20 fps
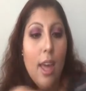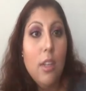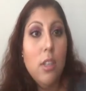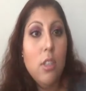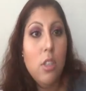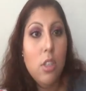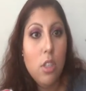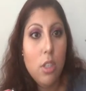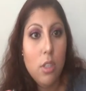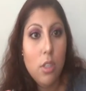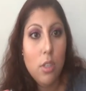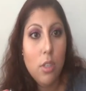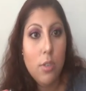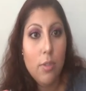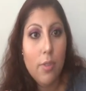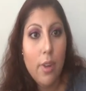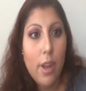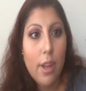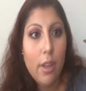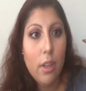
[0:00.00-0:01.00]
and it's just
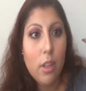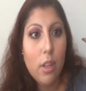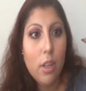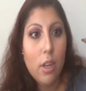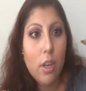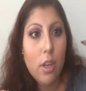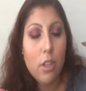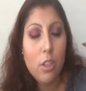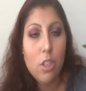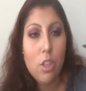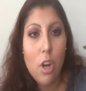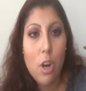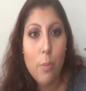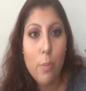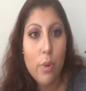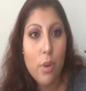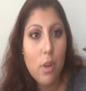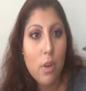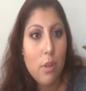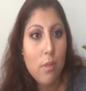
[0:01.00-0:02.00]
your regular
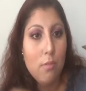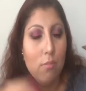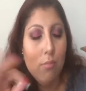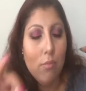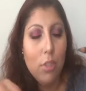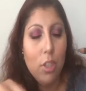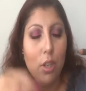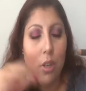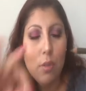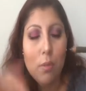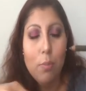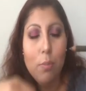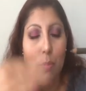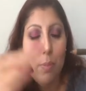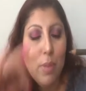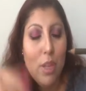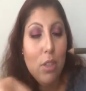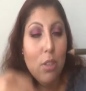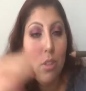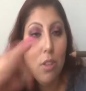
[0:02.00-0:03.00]
sharpened, you know,
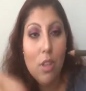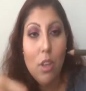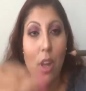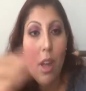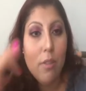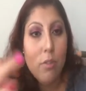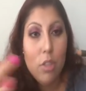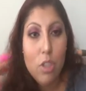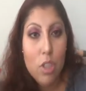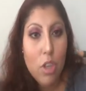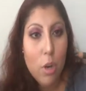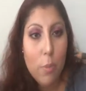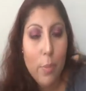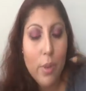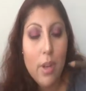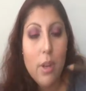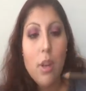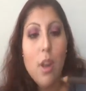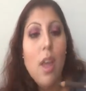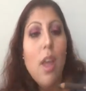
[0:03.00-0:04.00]
pencil that you have to
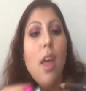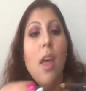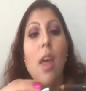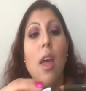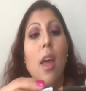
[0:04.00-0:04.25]
sharpen.